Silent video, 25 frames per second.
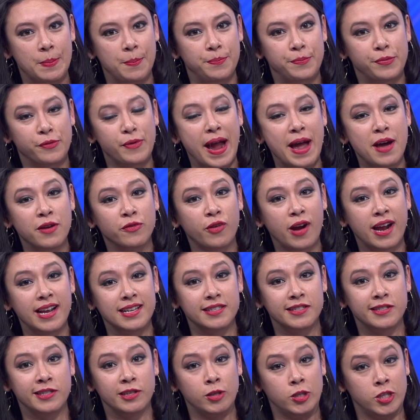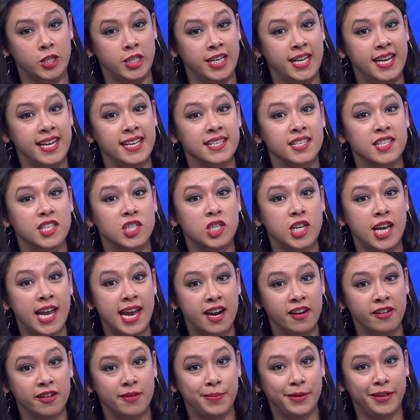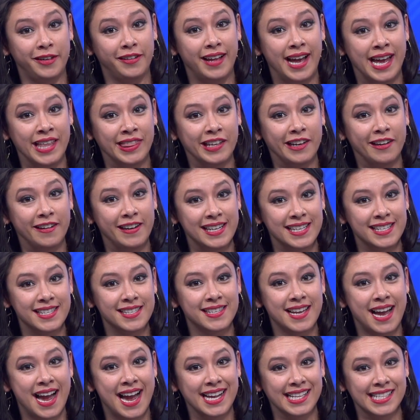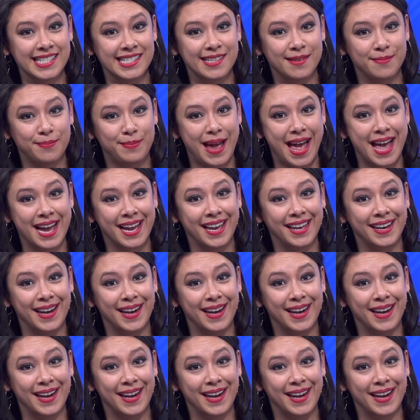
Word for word: brown rice sushi is terrible, and there is science to back it